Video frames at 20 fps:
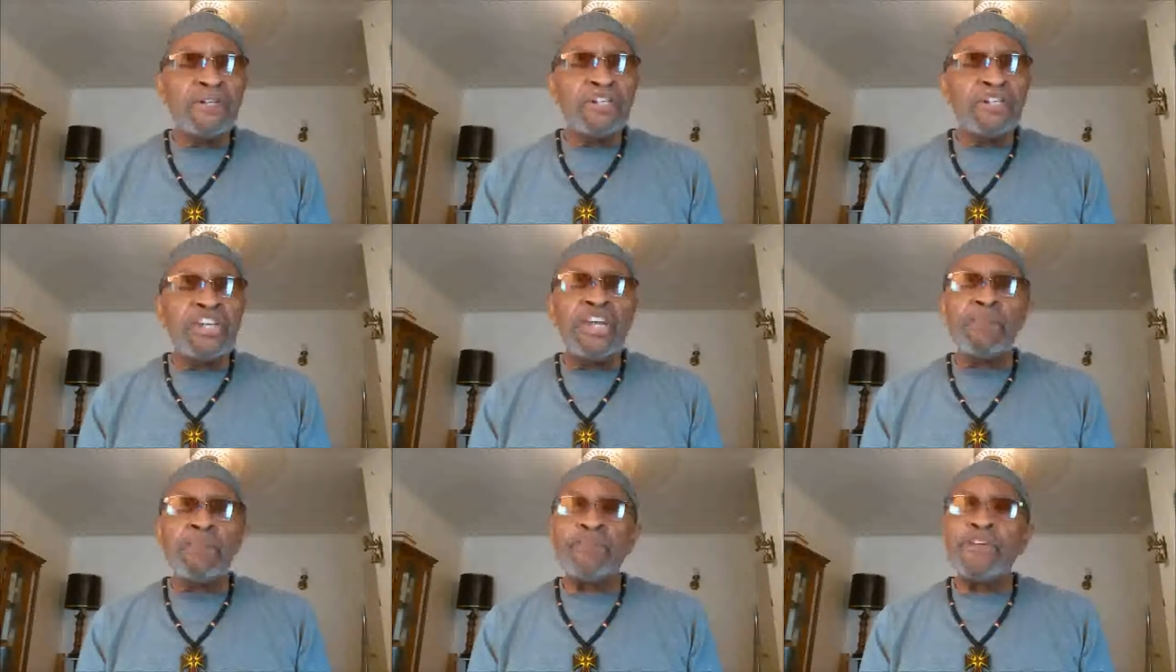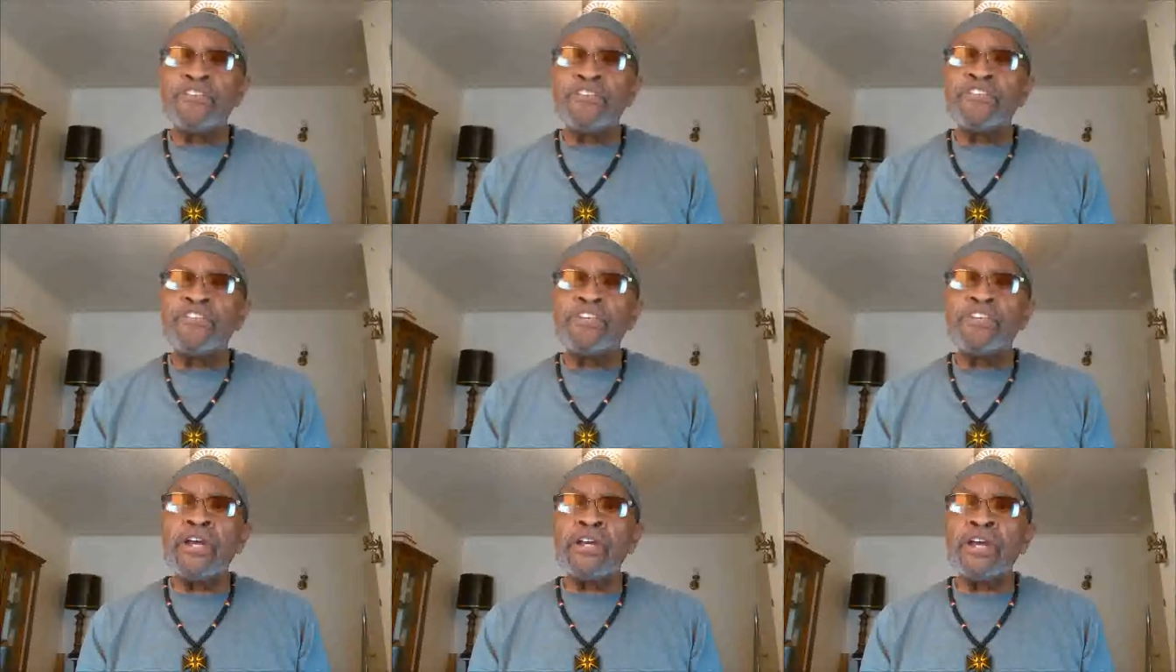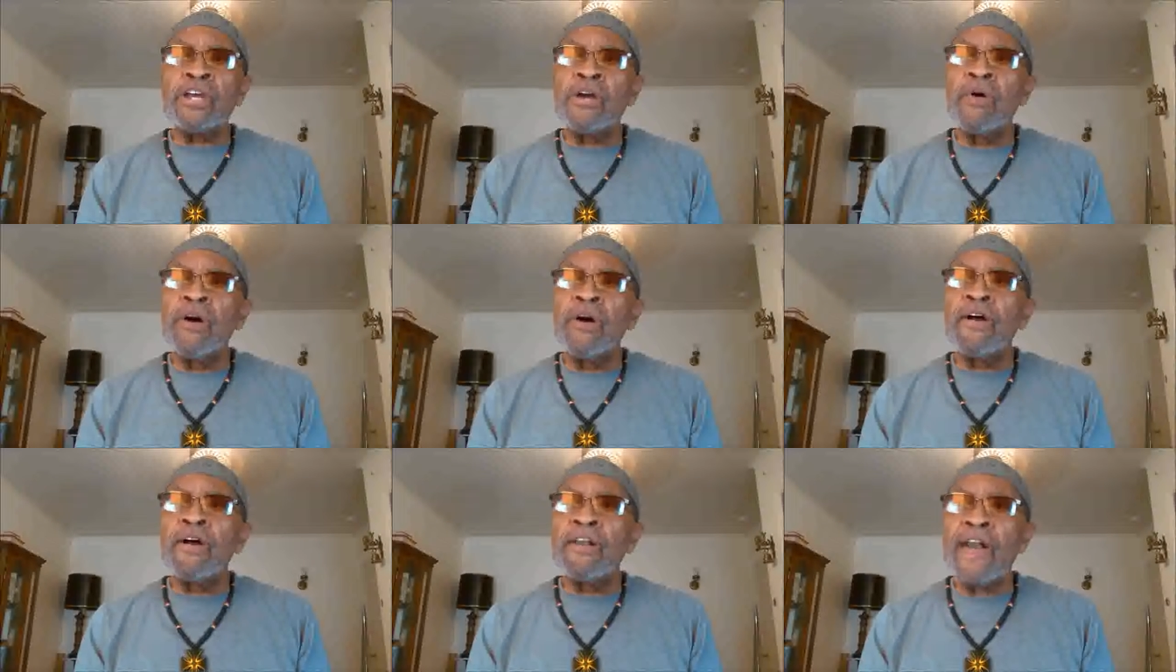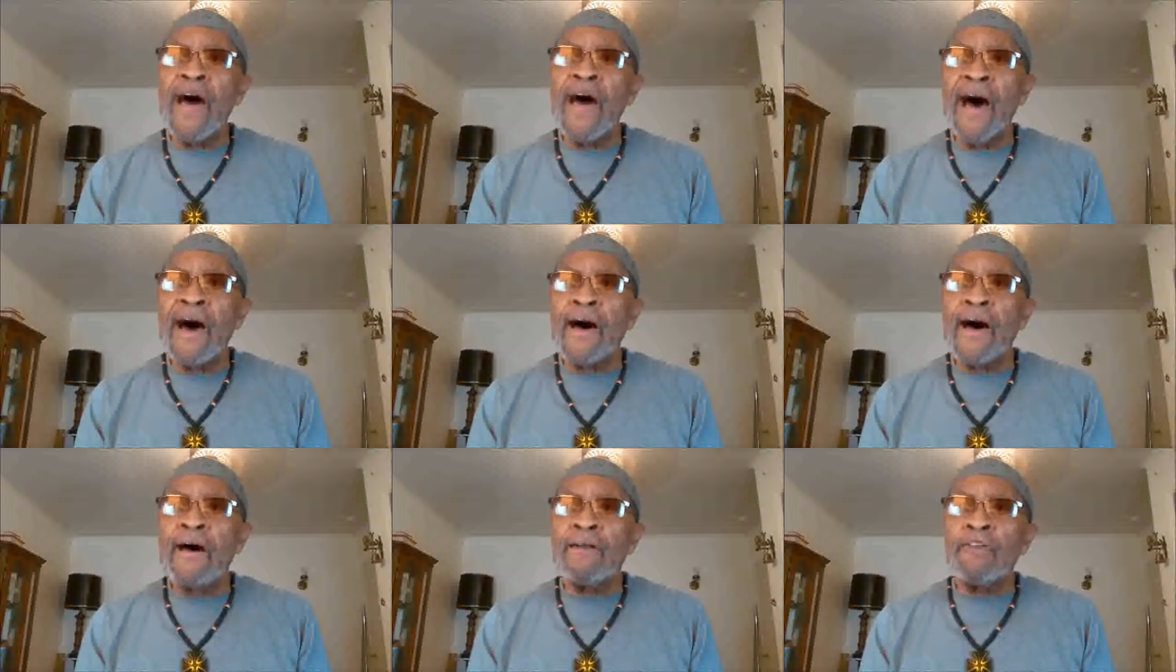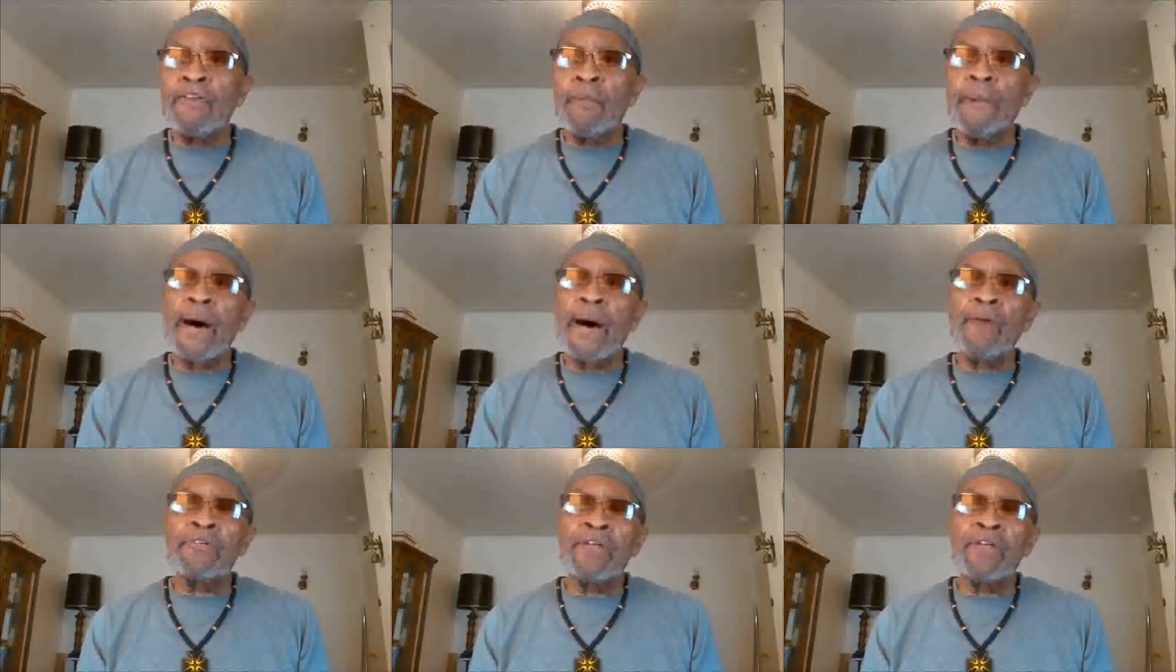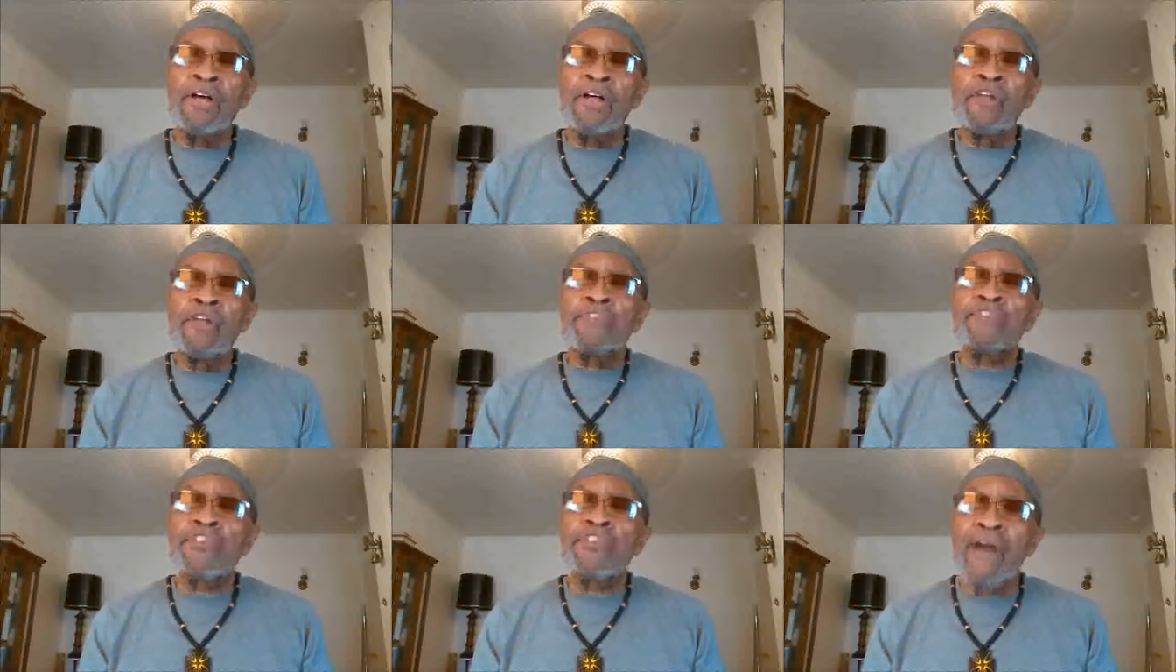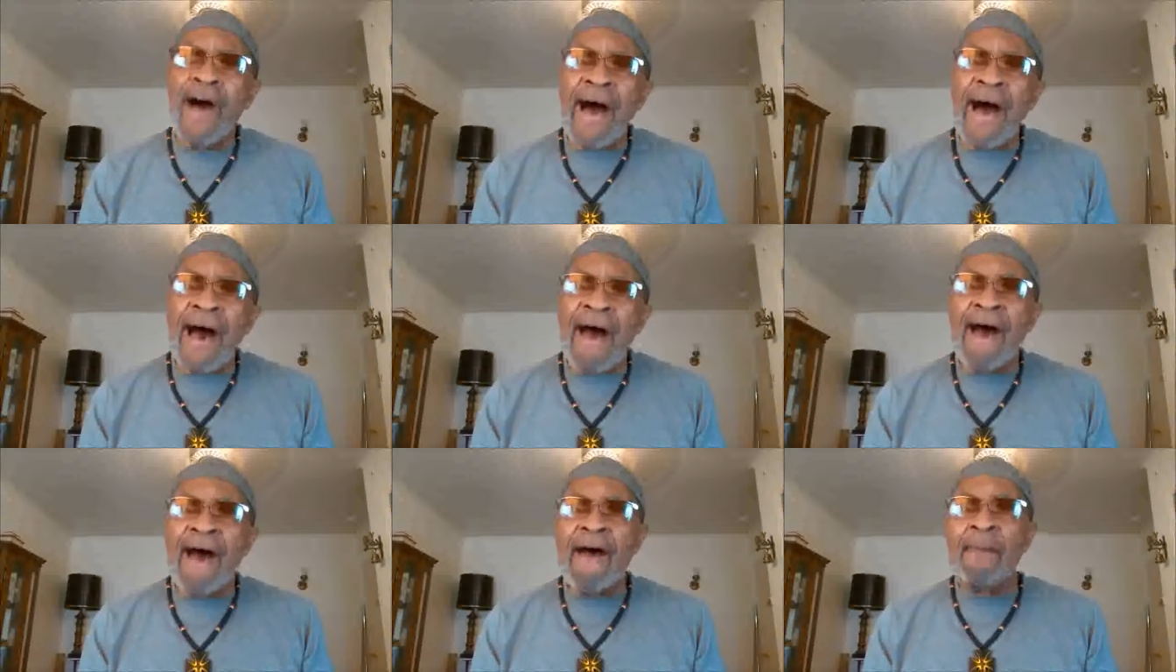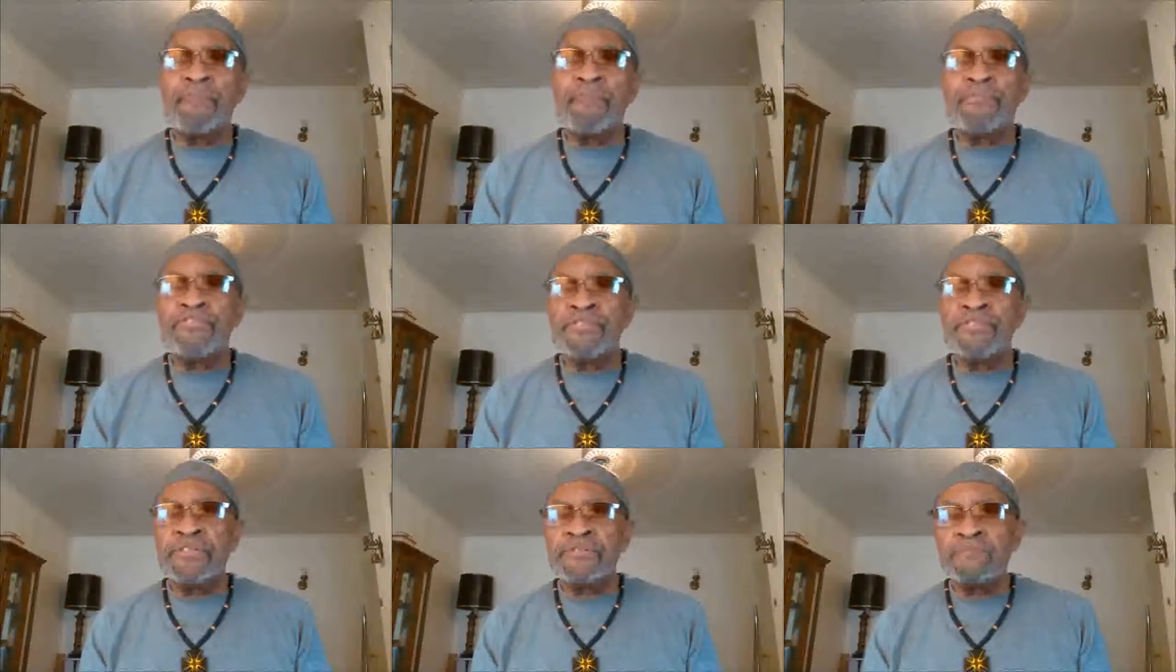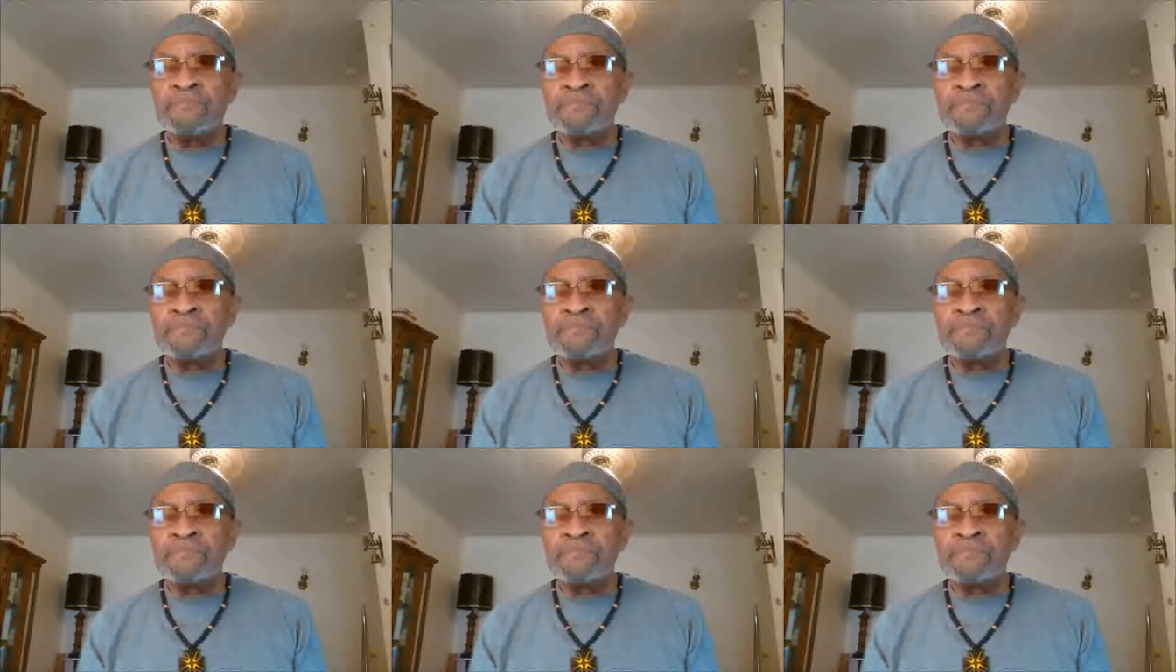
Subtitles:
keep this shit going alive about tribes.